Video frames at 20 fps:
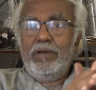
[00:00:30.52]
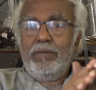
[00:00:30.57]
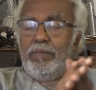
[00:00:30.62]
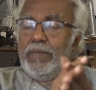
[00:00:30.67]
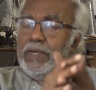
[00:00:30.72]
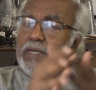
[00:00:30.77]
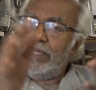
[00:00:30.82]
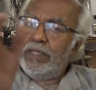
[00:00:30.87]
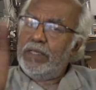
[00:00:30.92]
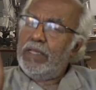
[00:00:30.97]

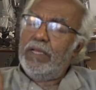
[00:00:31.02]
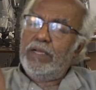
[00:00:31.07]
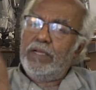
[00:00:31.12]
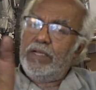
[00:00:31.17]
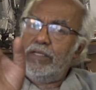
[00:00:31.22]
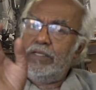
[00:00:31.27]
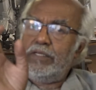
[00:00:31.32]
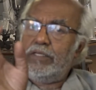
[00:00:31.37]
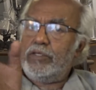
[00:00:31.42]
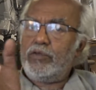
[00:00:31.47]
But
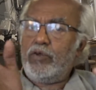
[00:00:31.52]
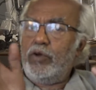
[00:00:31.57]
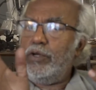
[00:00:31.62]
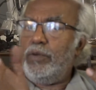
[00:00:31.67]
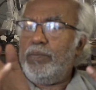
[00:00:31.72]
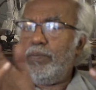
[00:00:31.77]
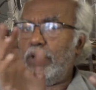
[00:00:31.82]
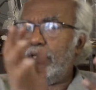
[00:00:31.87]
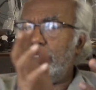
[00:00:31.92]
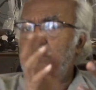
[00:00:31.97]
it's
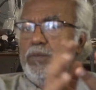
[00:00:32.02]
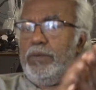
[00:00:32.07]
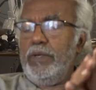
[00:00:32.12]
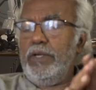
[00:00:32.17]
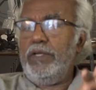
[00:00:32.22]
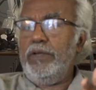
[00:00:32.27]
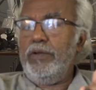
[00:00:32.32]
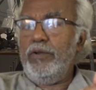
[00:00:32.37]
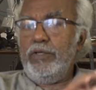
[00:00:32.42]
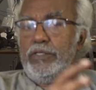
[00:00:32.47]
quite possible,
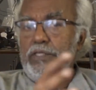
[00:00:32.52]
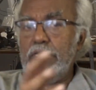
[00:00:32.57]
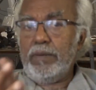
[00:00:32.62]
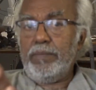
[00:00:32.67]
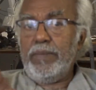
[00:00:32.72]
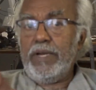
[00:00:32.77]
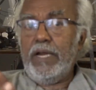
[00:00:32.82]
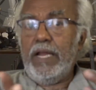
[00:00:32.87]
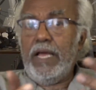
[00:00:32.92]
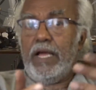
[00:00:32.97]
you know,
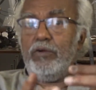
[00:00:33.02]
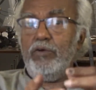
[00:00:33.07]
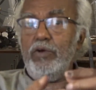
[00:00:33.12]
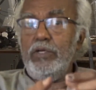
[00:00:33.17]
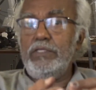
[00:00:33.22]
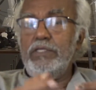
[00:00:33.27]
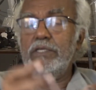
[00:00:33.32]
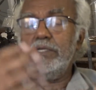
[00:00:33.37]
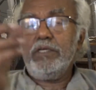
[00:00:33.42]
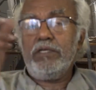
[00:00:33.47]
German
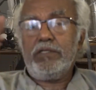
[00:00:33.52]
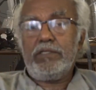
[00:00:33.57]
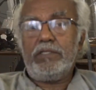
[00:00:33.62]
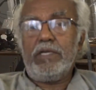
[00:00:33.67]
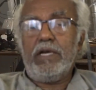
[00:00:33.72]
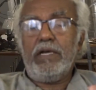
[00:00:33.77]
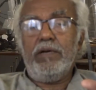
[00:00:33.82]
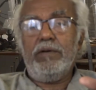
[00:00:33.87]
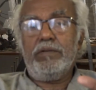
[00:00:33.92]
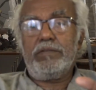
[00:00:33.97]
language,
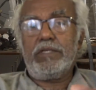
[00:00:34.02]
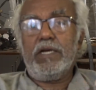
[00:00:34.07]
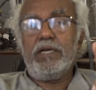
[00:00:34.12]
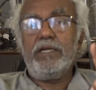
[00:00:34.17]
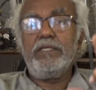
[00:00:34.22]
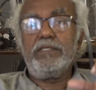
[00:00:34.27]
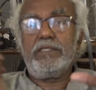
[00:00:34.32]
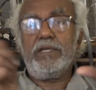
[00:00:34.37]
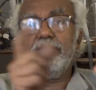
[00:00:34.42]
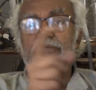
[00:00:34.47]

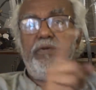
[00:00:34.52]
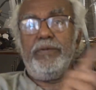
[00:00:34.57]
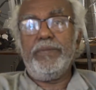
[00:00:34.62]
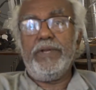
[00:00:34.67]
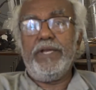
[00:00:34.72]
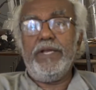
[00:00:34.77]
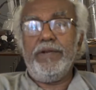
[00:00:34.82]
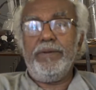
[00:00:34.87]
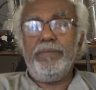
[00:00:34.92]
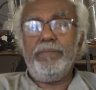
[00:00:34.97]
sun is a
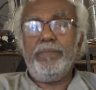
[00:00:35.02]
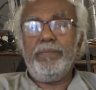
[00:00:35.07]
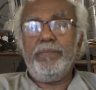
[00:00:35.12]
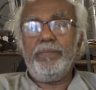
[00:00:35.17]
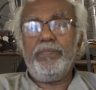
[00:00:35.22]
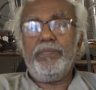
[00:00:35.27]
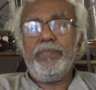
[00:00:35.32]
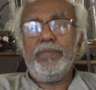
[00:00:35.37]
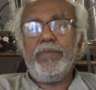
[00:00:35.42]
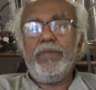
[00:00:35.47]
feminine.
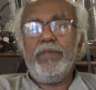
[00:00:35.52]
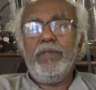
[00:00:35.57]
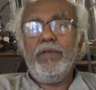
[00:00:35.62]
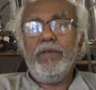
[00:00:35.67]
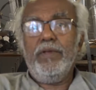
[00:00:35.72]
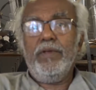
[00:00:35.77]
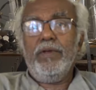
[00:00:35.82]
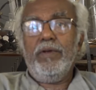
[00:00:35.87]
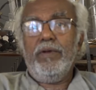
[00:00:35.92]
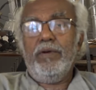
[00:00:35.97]

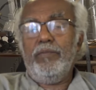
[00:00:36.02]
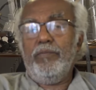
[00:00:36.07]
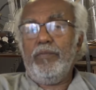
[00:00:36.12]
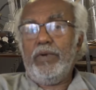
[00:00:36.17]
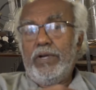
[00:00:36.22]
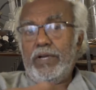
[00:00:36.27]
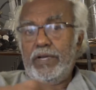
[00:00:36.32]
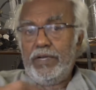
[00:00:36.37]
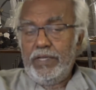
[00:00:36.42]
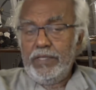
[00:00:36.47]

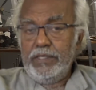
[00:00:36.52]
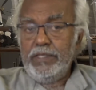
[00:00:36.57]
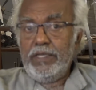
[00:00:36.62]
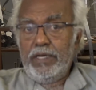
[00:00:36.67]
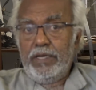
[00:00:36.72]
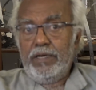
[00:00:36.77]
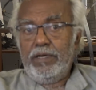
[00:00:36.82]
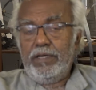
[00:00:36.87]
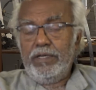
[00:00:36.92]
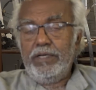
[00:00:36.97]
But in
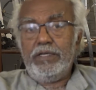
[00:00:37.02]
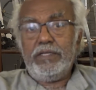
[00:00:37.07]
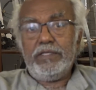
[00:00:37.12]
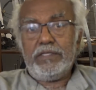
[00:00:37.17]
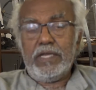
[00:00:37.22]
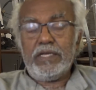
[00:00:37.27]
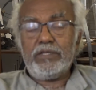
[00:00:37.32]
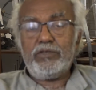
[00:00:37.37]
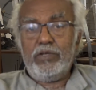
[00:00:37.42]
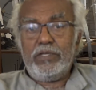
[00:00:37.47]
India, it is
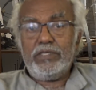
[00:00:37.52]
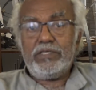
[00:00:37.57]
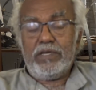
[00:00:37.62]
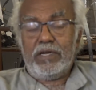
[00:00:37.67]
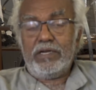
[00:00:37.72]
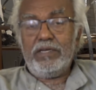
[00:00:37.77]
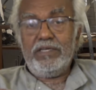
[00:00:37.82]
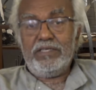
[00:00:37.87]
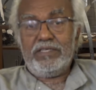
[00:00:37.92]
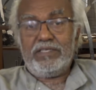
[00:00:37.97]
actually
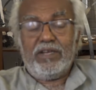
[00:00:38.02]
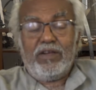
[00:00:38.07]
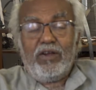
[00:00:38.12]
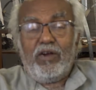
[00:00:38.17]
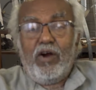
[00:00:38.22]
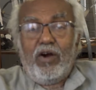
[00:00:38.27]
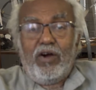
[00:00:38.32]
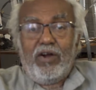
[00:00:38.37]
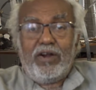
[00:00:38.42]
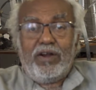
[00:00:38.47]
sun is a
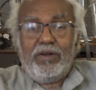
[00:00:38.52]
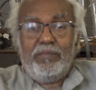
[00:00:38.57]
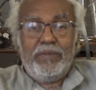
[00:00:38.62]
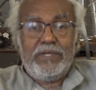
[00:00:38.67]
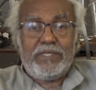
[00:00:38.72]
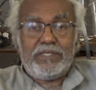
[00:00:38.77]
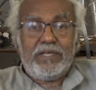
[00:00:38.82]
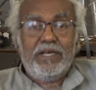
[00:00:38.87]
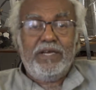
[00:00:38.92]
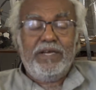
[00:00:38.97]
god,
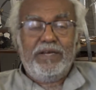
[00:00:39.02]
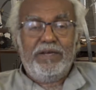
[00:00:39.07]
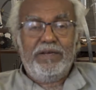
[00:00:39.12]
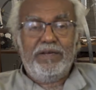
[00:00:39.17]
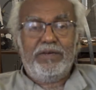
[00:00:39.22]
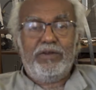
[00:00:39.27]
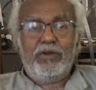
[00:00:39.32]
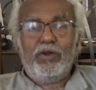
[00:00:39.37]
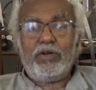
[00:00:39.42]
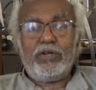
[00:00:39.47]
miss,
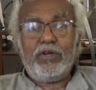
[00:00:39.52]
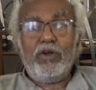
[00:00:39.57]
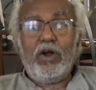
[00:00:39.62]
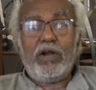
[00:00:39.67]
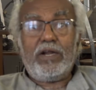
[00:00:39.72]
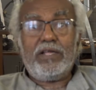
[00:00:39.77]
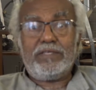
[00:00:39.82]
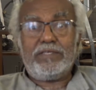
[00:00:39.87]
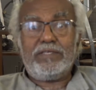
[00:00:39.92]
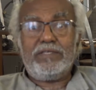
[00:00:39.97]
not
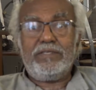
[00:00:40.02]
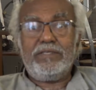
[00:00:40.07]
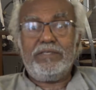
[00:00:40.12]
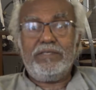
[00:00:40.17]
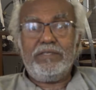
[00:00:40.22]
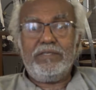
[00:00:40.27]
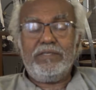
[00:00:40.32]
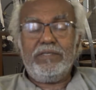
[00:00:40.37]
goddess.